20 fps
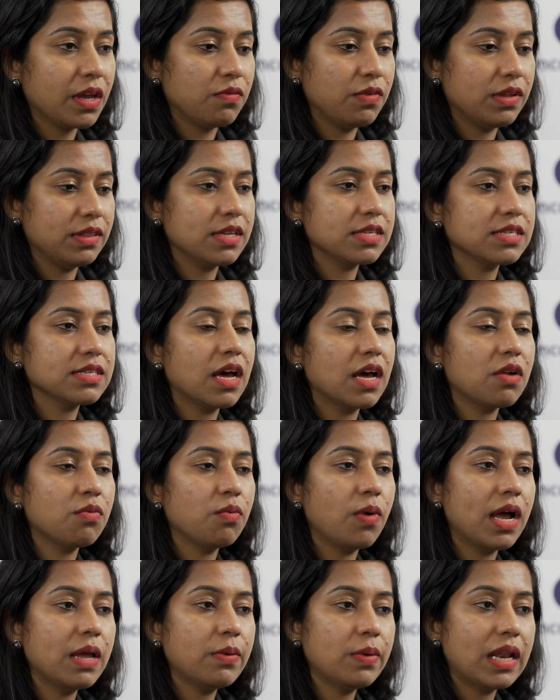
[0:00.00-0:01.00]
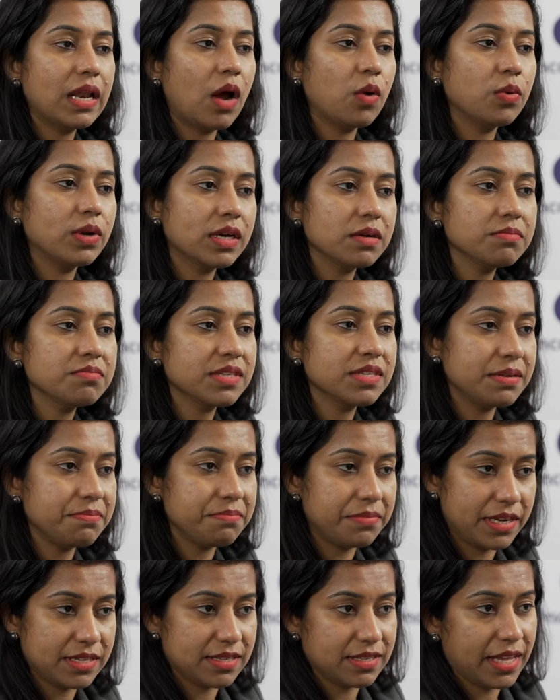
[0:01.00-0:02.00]
with the survival outcomes
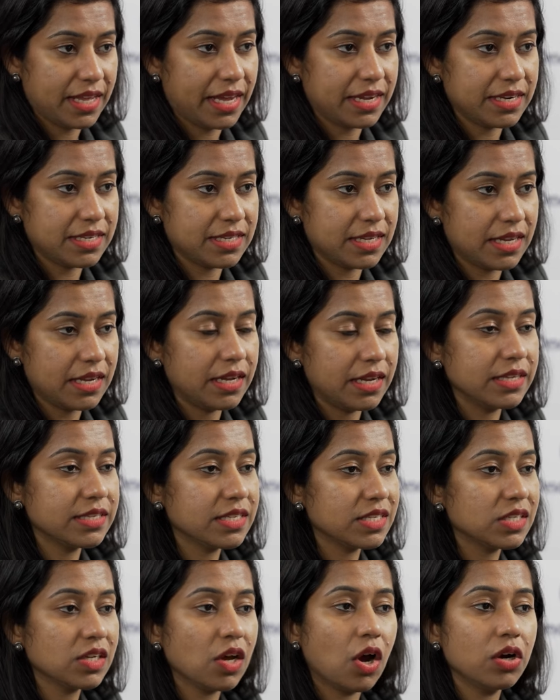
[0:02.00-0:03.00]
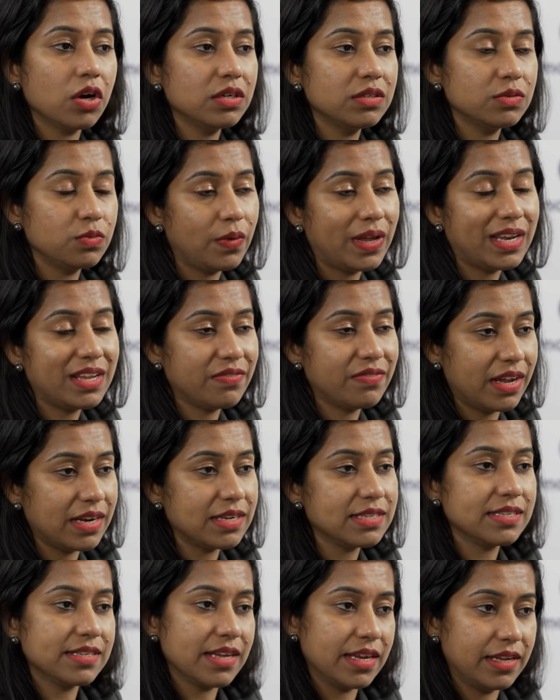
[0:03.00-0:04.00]
in breast cancer is not very
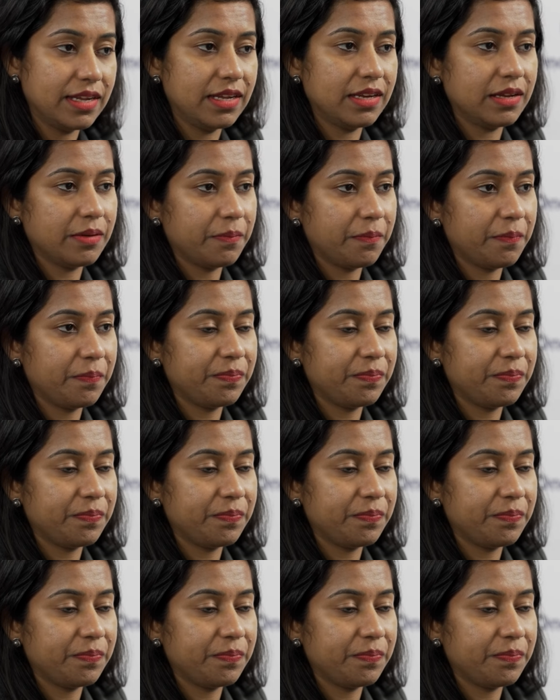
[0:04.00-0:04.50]
well studied.